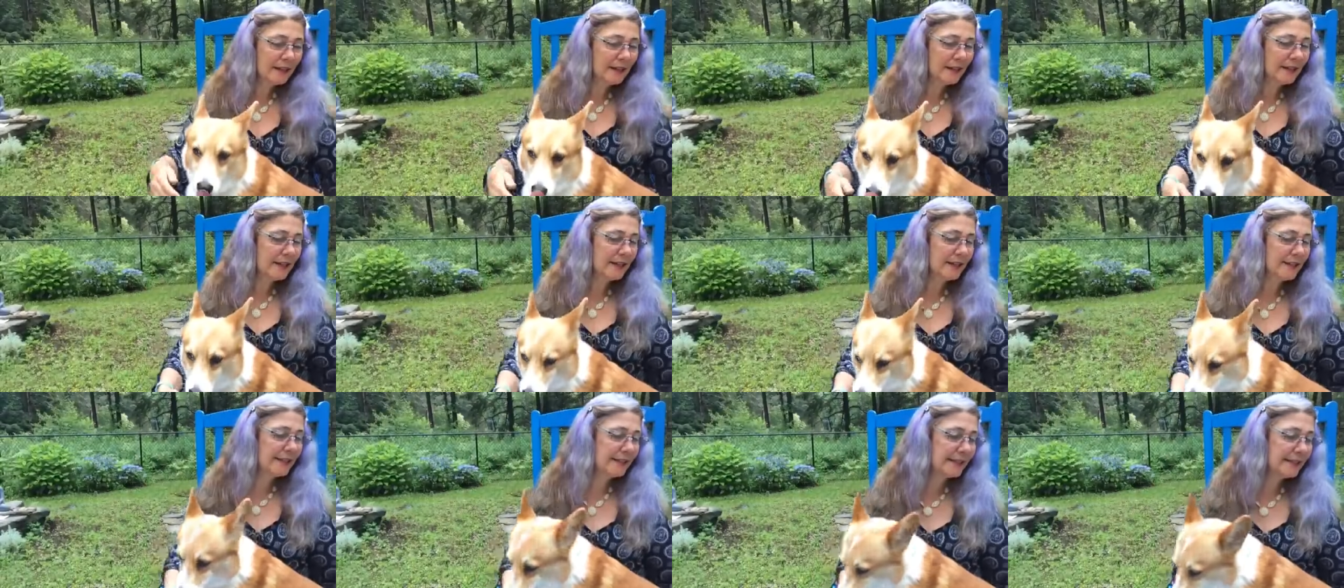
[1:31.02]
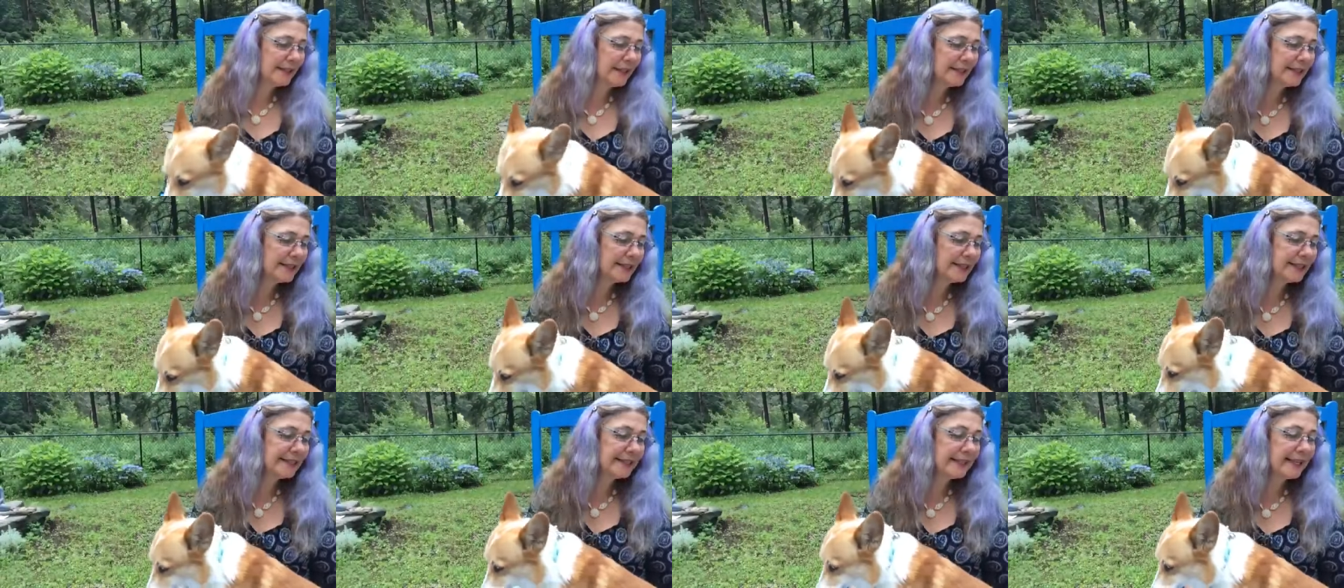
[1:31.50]
Easy Does
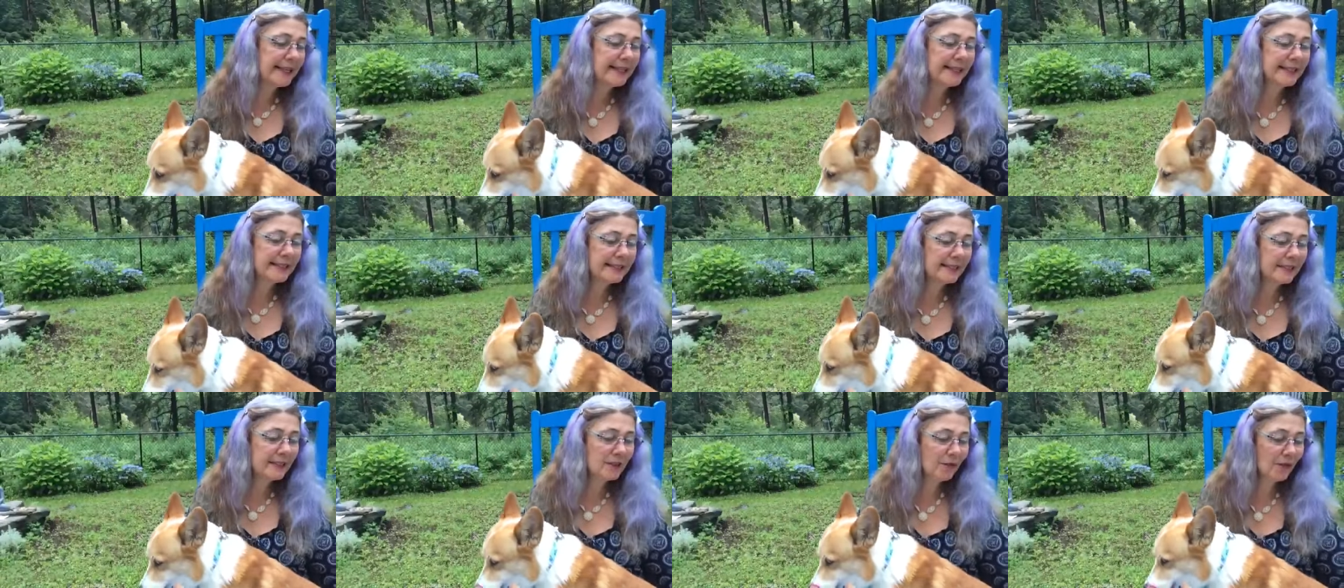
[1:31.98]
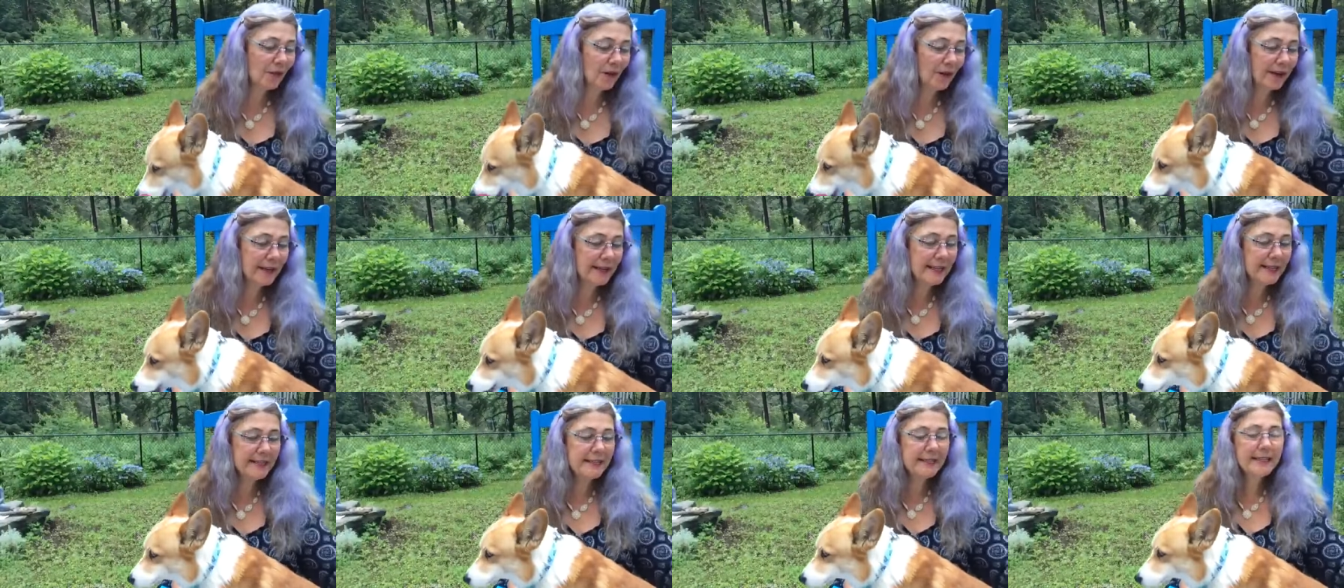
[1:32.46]
It says it's for
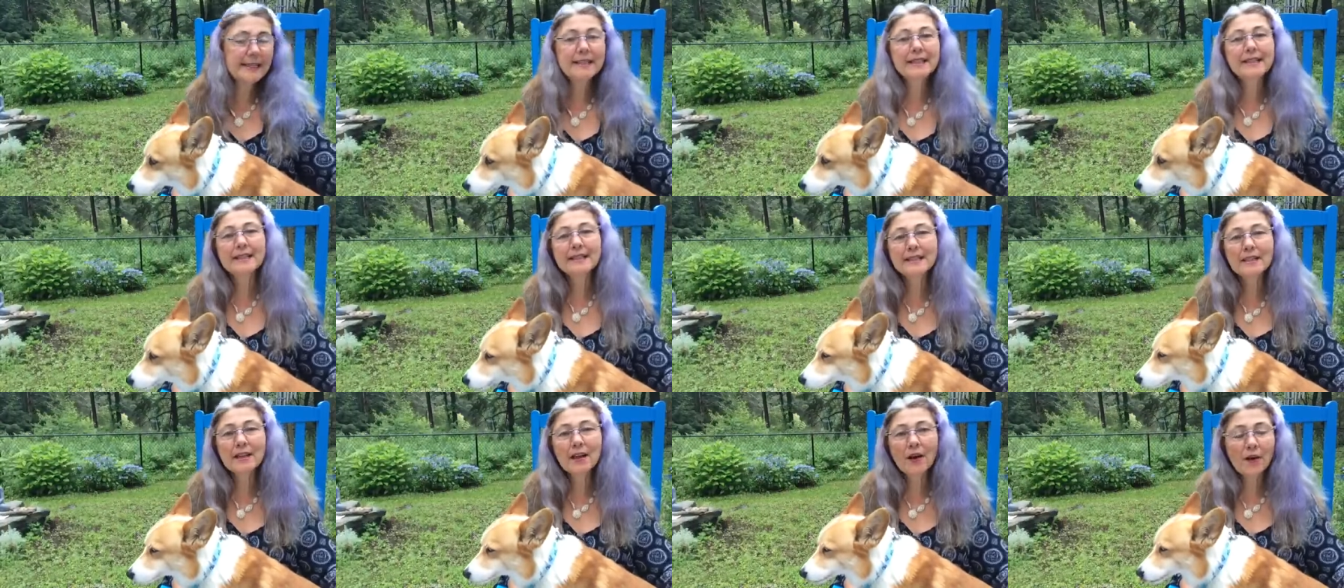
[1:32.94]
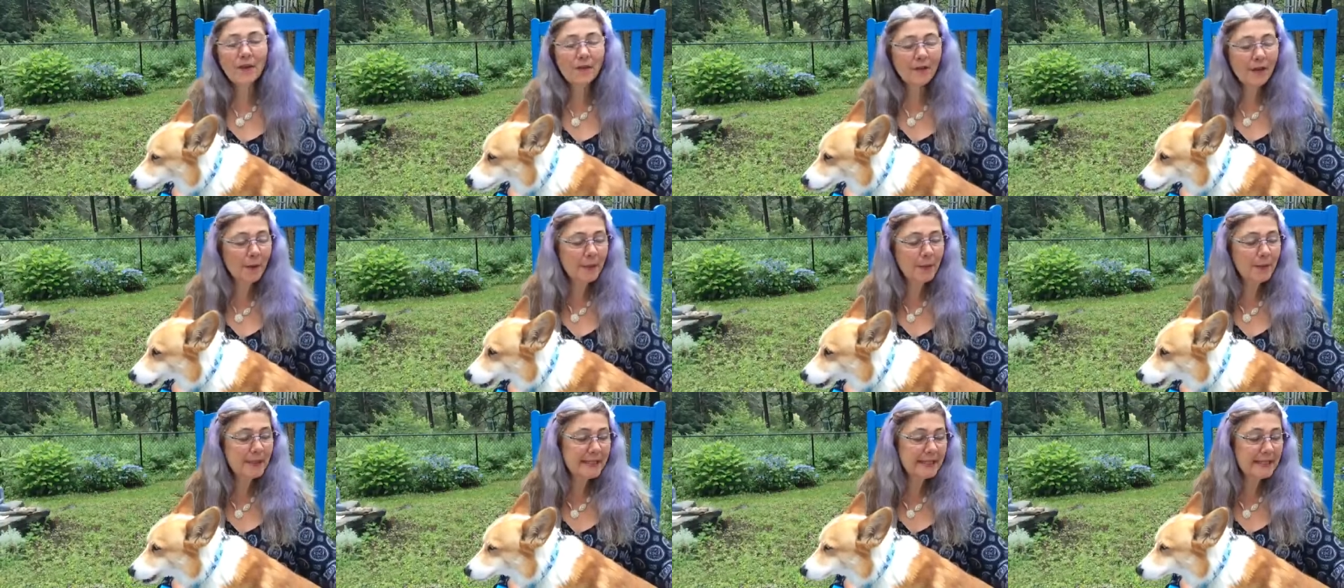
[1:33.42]
incidents of
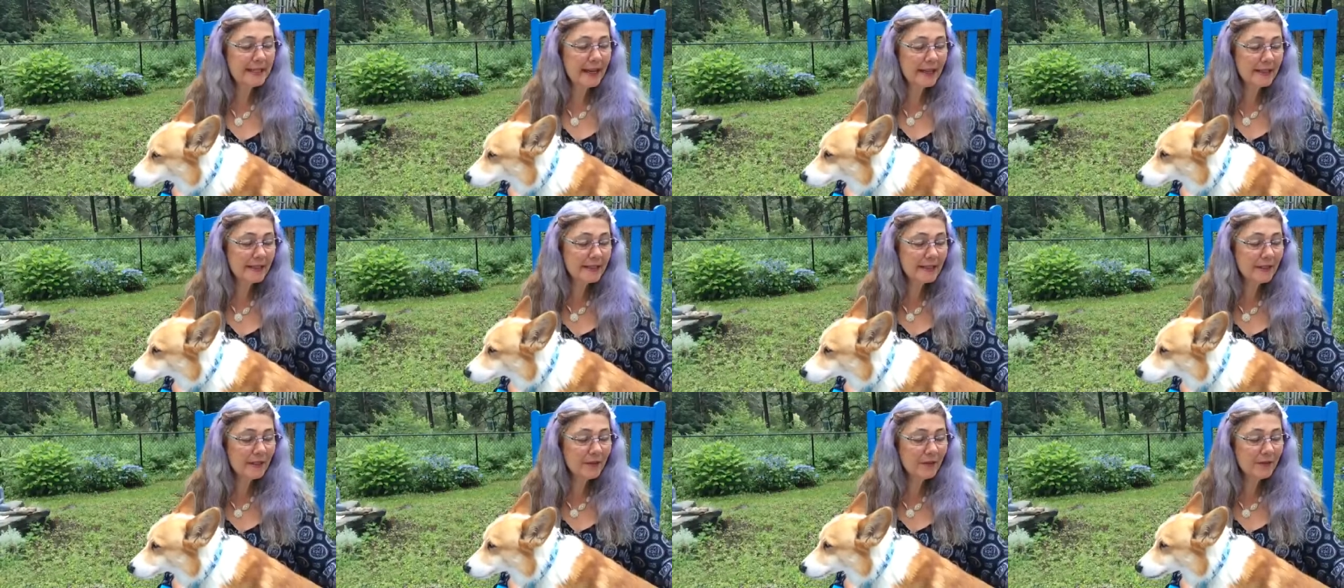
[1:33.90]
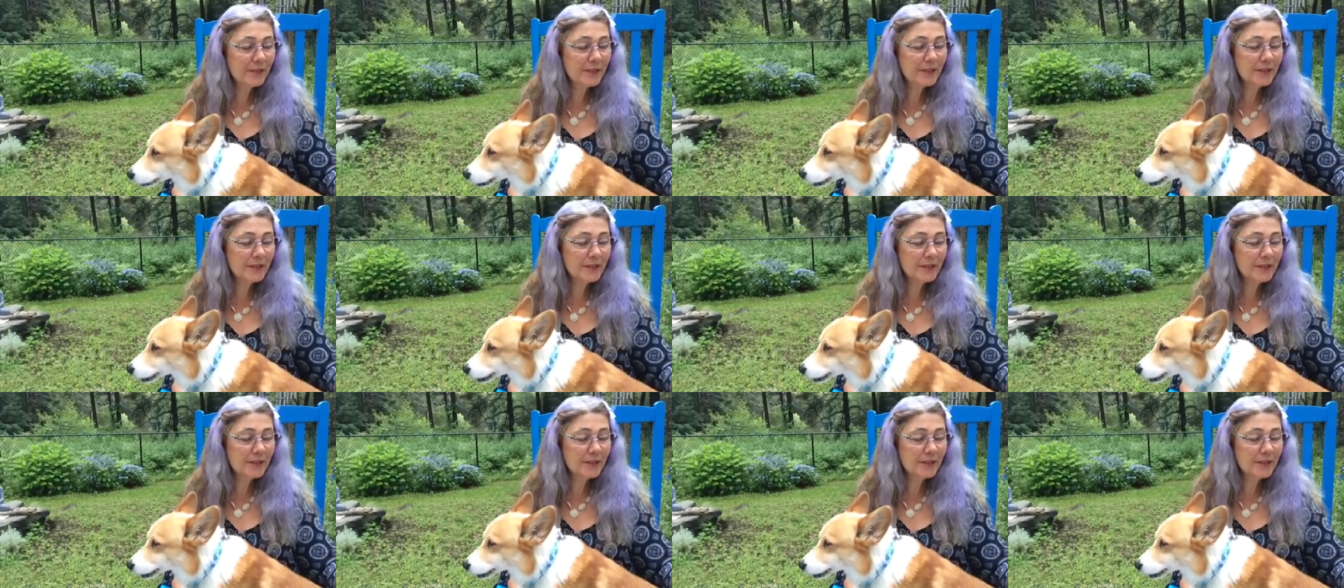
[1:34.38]
obsessive,